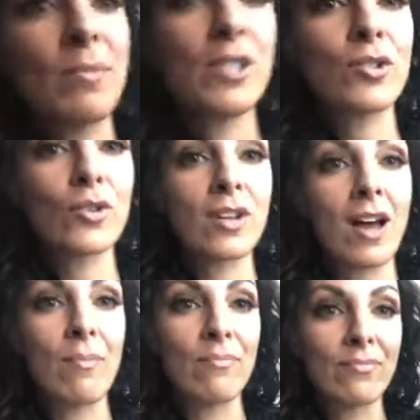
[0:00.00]
me screw it
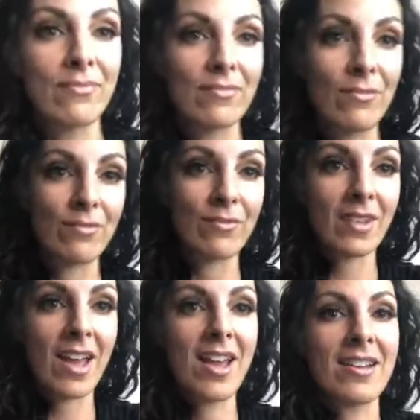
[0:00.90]
up.
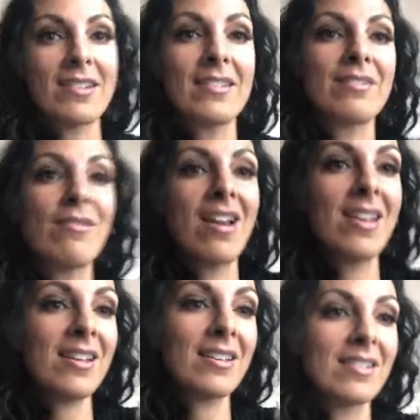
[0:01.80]
Okay,
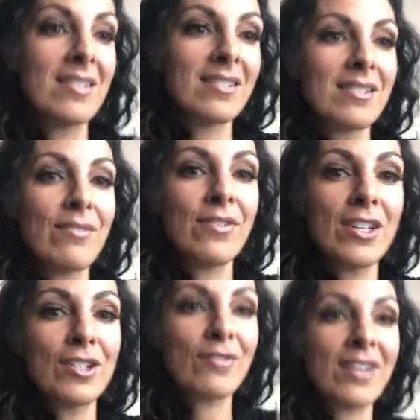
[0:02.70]
ready?
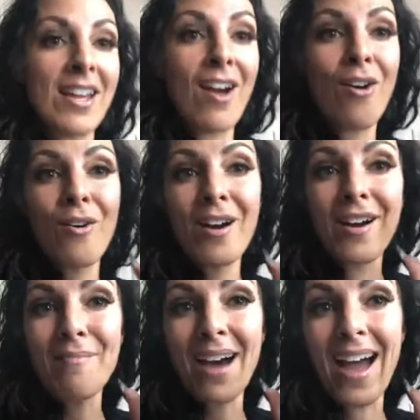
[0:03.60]
Finish the video.
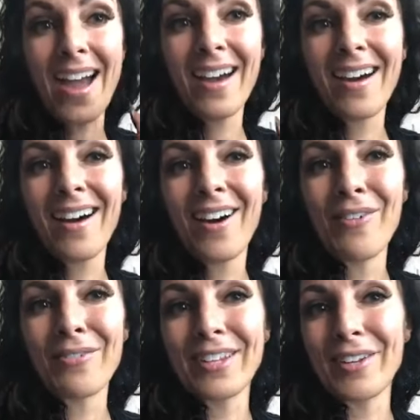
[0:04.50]
Goodbye.
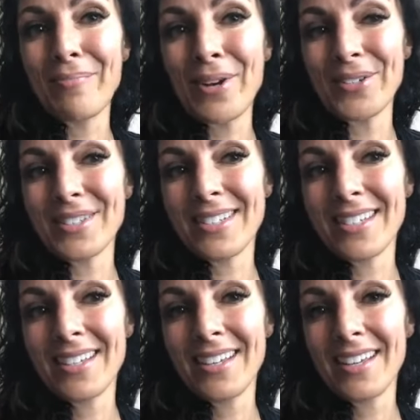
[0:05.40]
Hopefully it'll post.